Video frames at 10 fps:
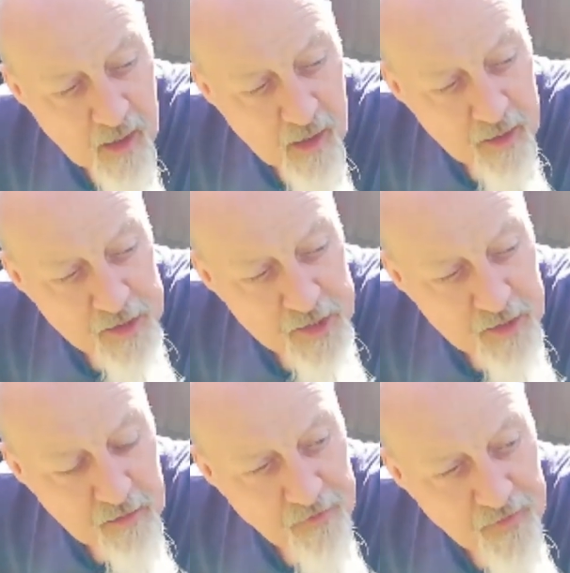And I
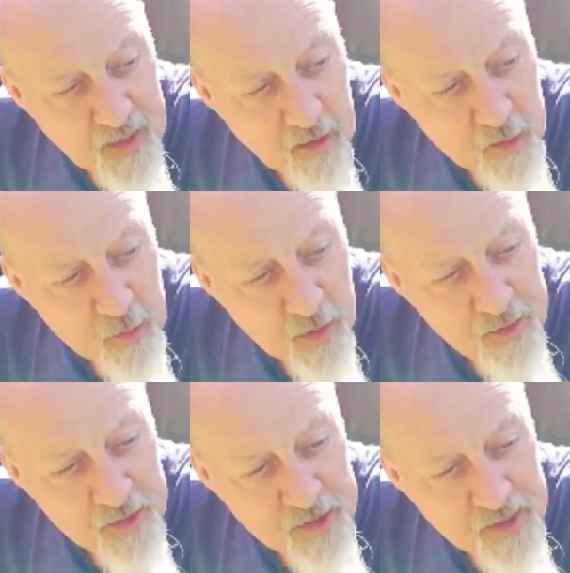still fail to
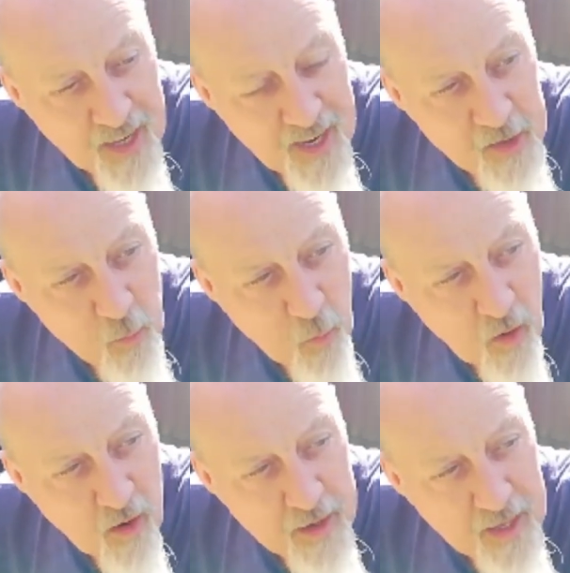understand
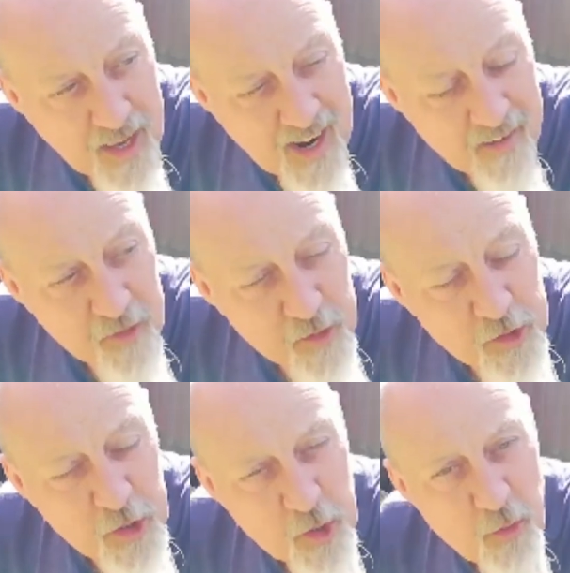why, after
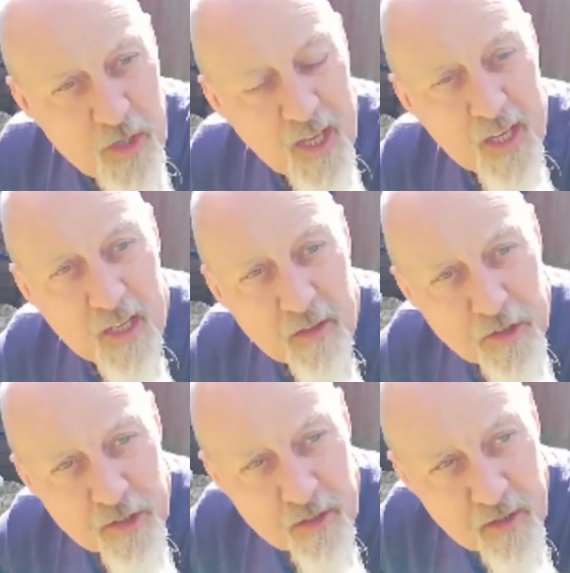2
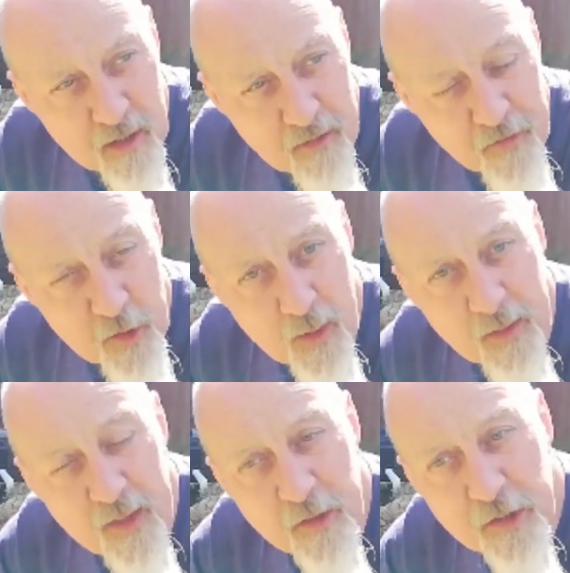years of
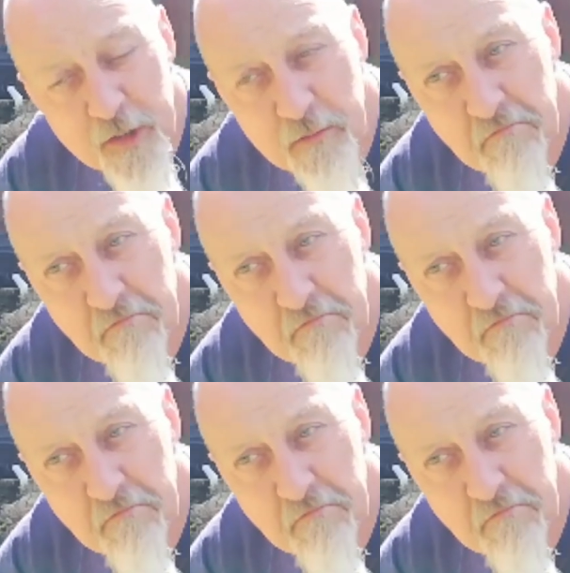doing this,